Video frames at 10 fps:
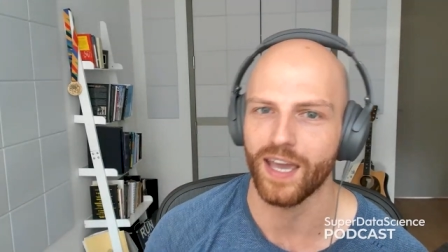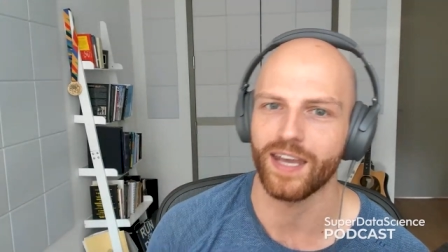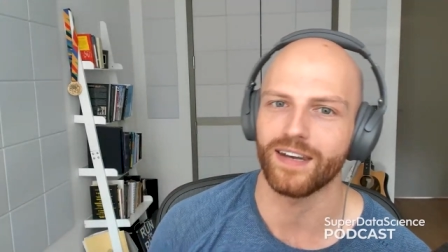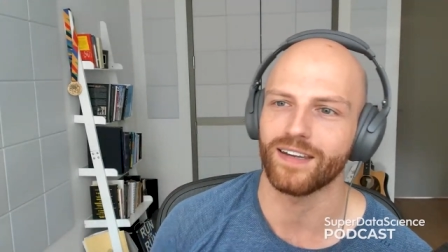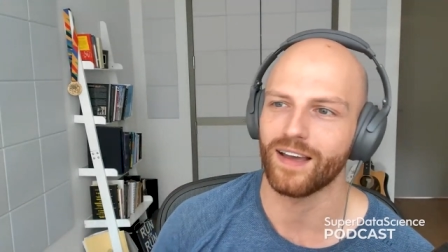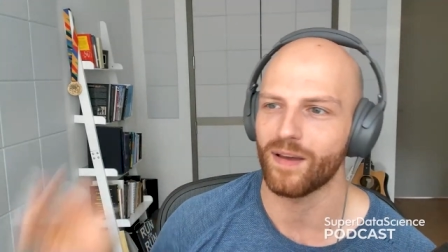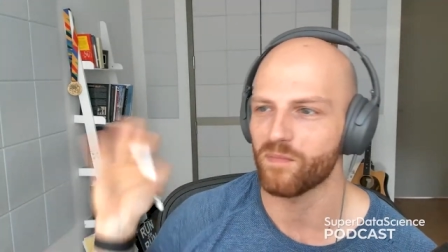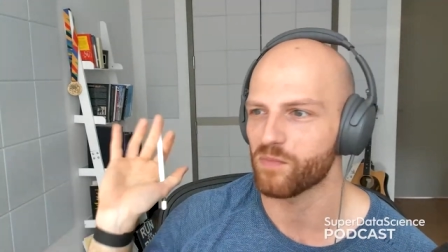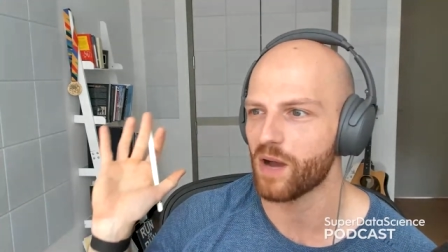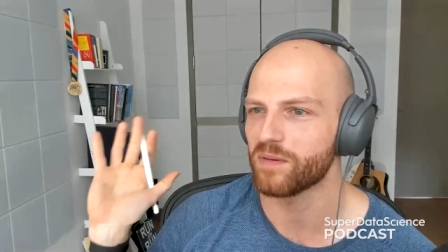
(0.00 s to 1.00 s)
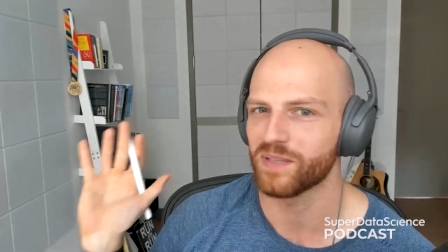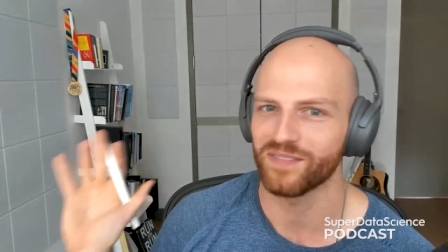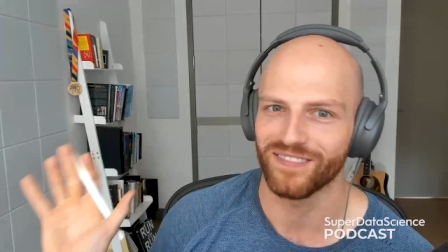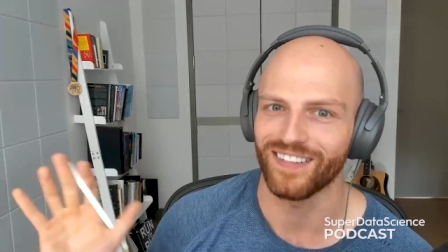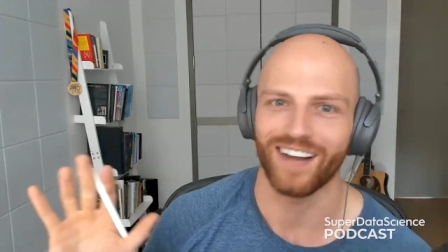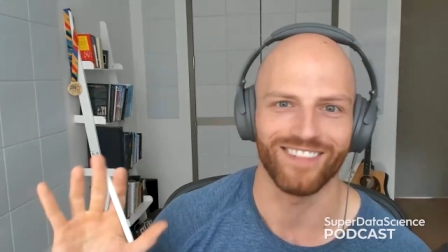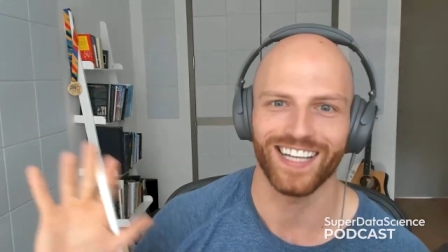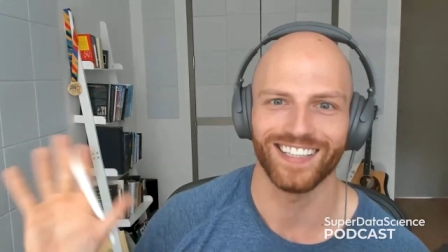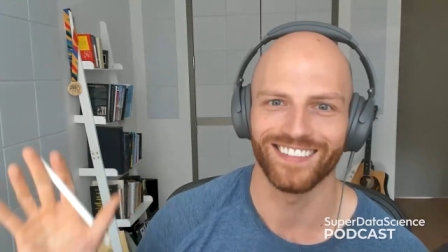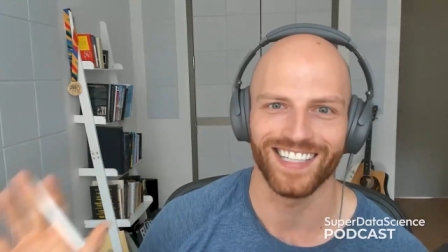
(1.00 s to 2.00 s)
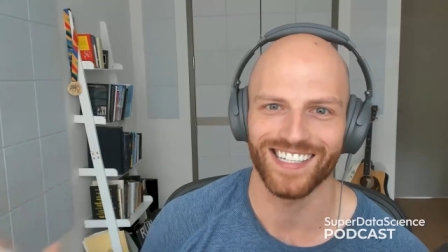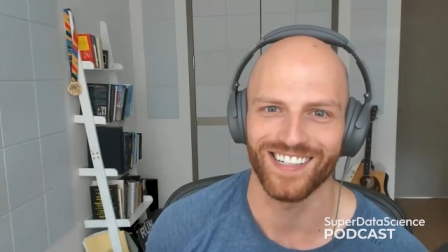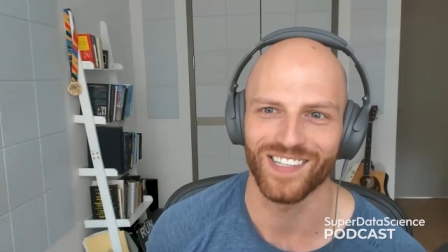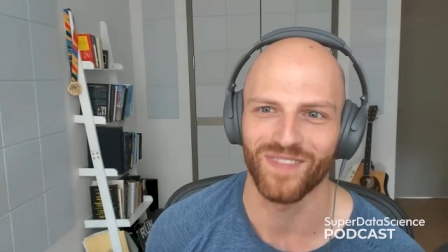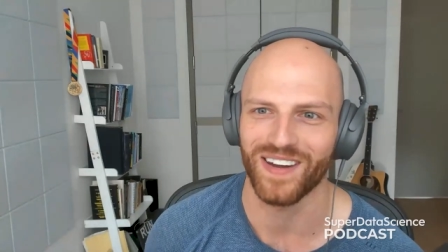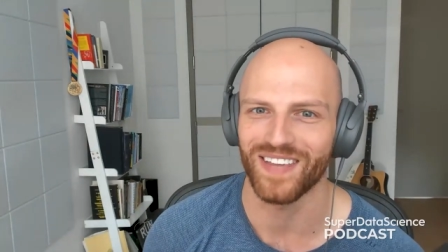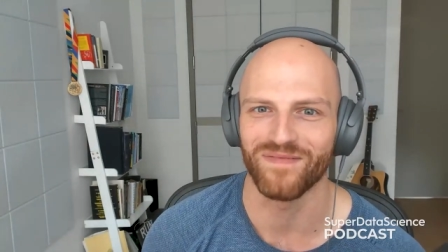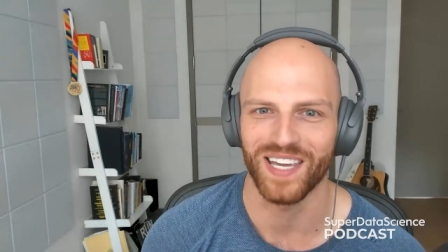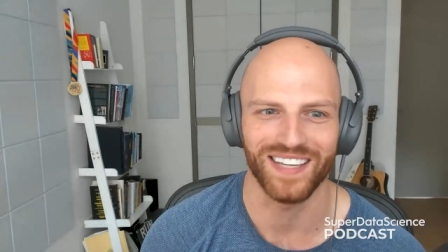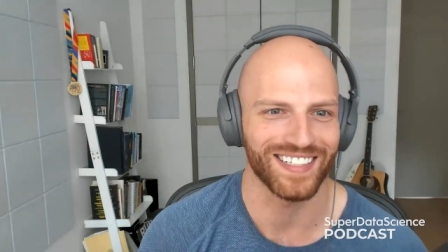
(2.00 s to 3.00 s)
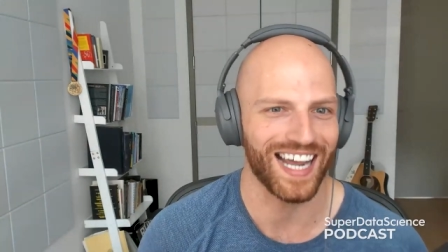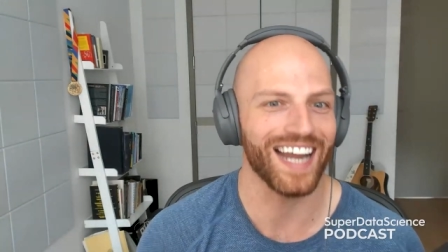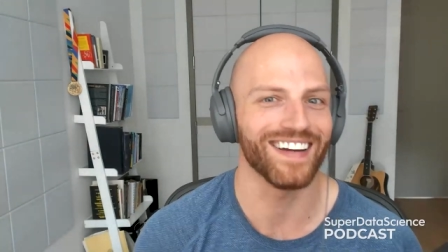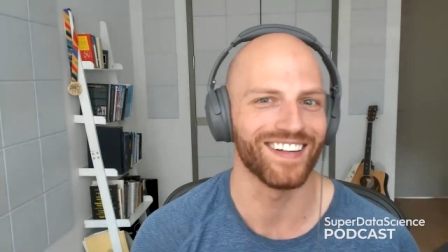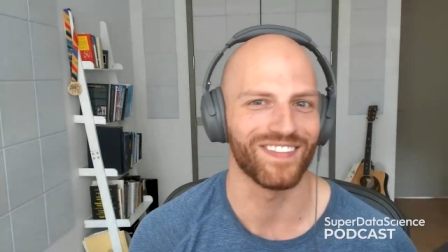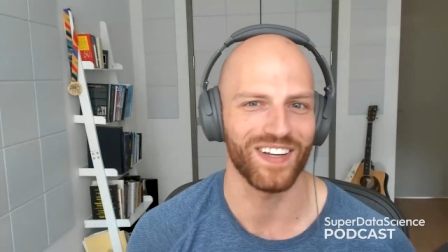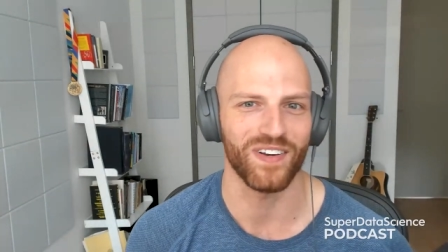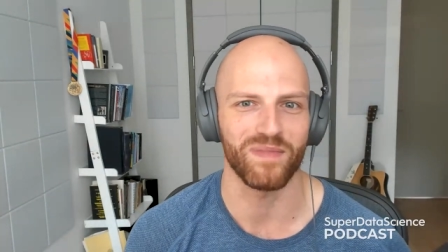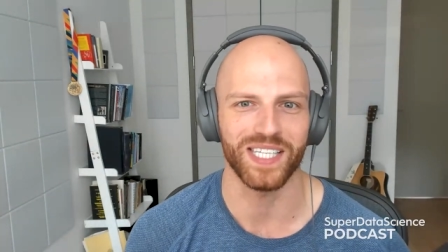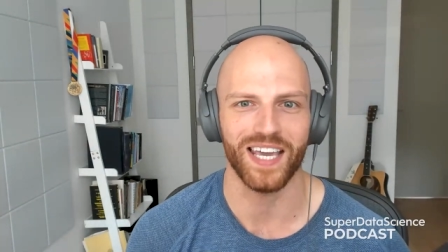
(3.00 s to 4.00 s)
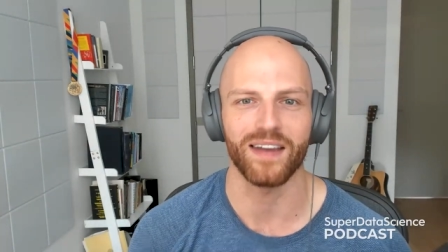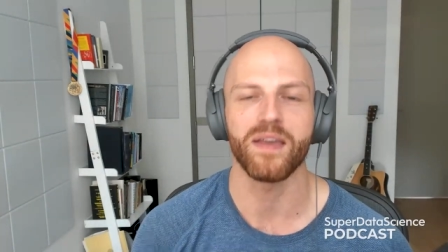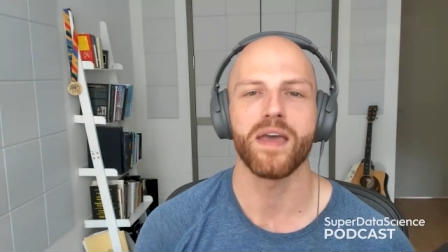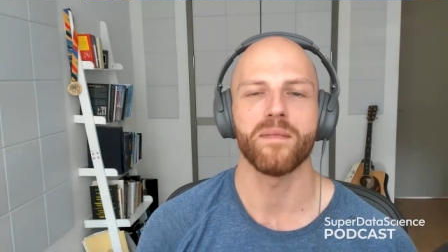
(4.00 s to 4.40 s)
And probably regular listeners might even be tired of hearing me say it.